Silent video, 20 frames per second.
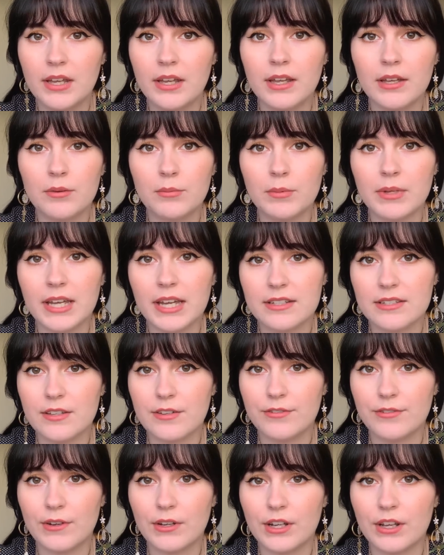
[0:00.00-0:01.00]
We get to
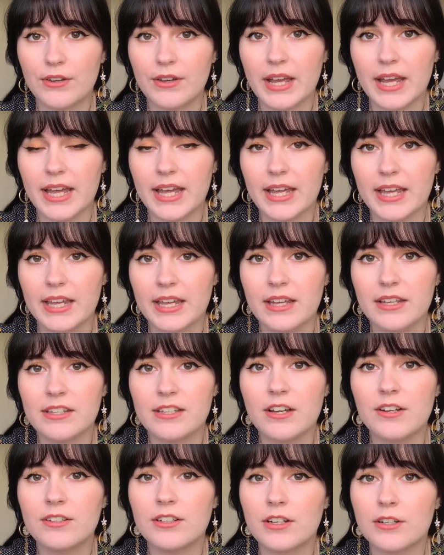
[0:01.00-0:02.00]
follow a
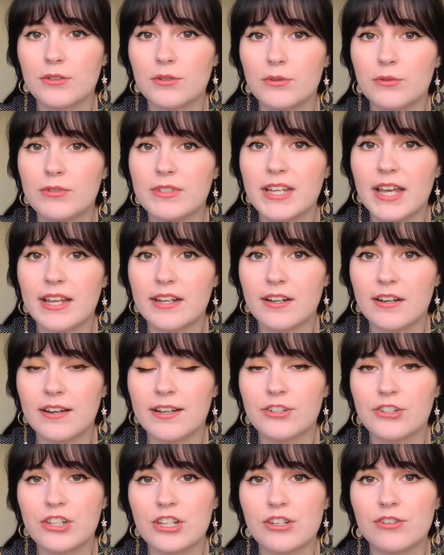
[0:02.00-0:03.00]
young girl called Tehanu
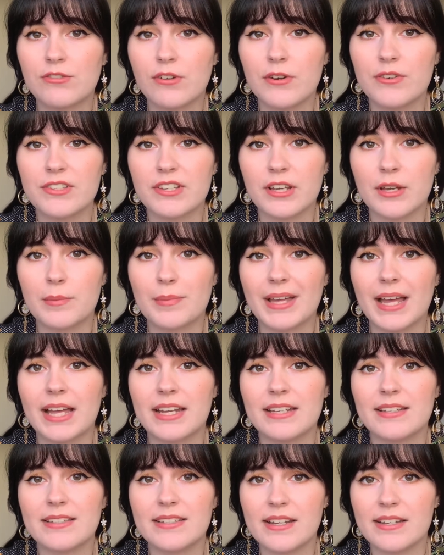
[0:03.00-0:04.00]
as she grows up
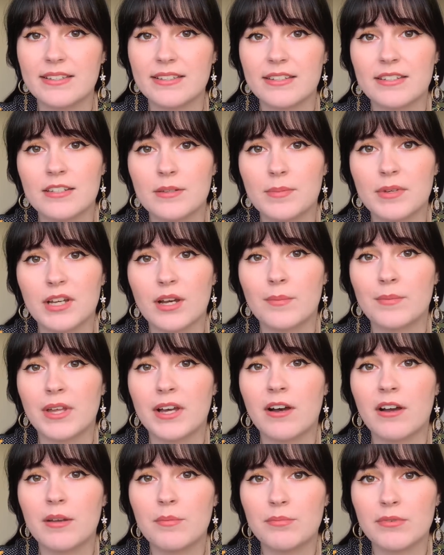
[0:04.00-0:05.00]
and is destined to become the
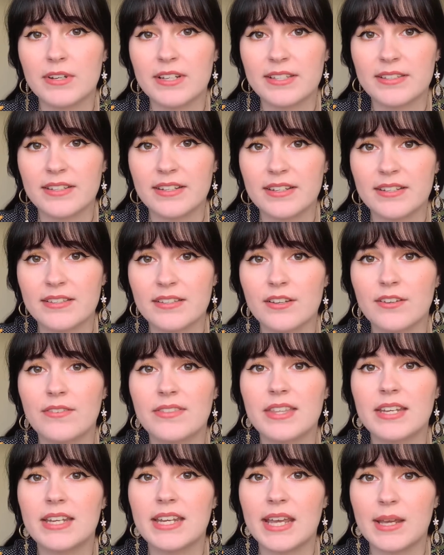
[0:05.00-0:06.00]
High Priestess of
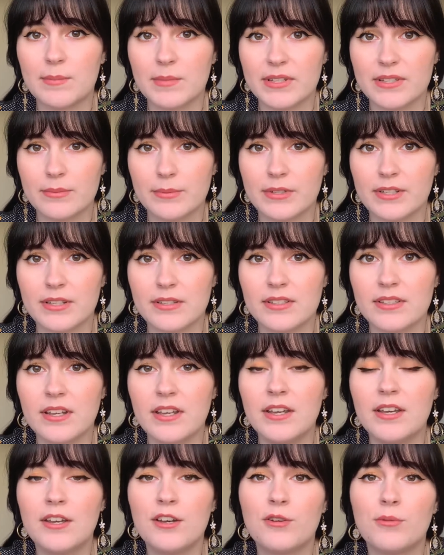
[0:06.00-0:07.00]
the Nameless Ones,
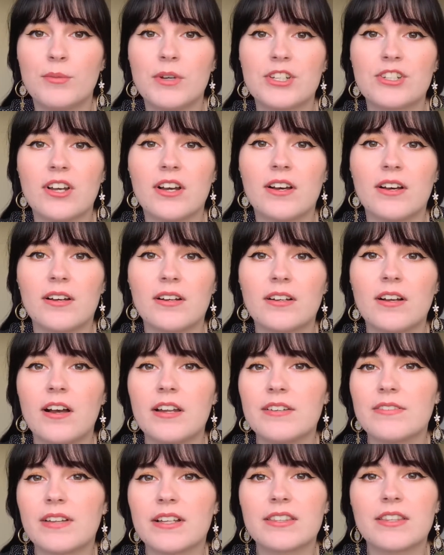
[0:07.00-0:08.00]
which are
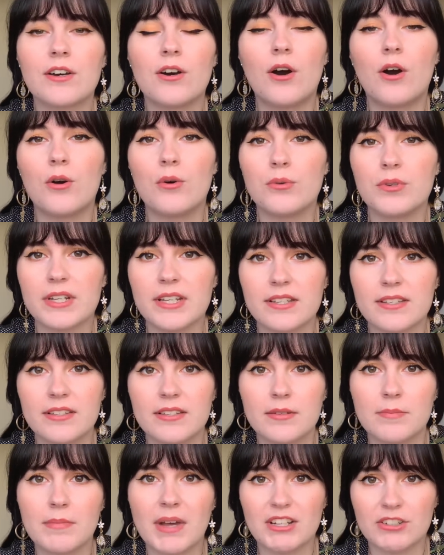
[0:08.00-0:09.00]
kind of like the
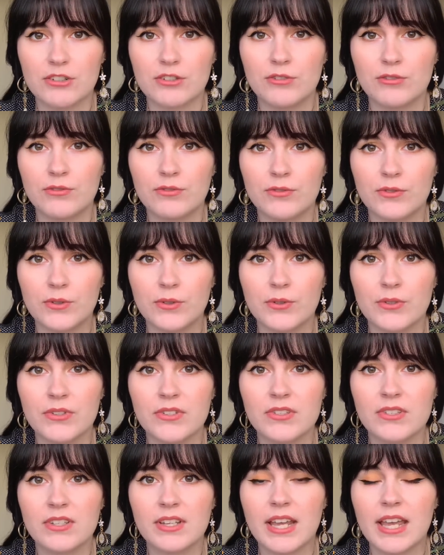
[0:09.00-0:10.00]
oldest magical
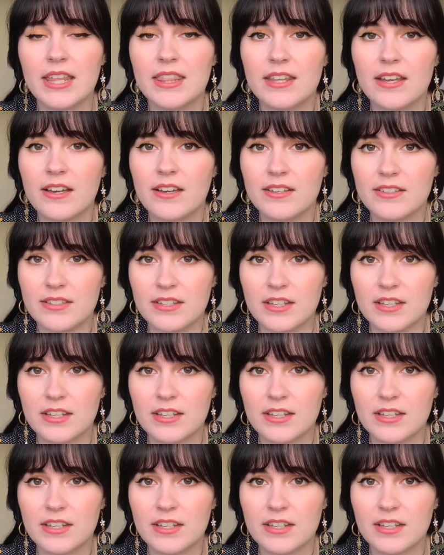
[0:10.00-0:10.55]
force in the Earthsea